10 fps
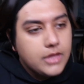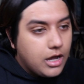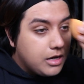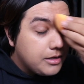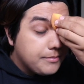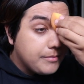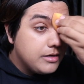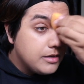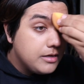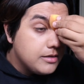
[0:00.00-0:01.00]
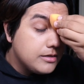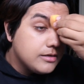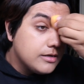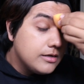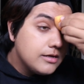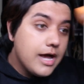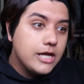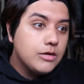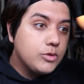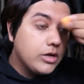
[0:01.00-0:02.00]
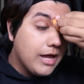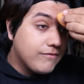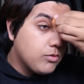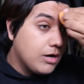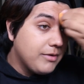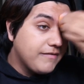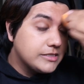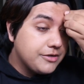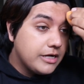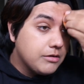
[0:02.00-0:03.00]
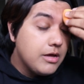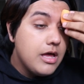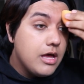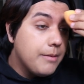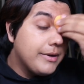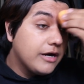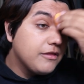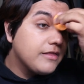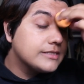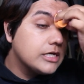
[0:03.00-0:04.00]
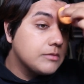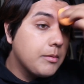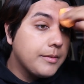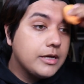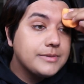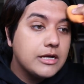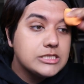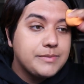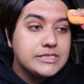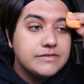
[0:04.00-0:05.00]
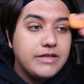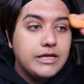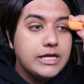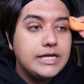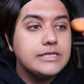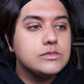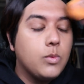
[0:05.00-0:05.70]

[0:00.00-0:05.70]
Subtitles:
I know I'm going everywhere on my face right now, but another thing that scares me about makeup is how expensive it is.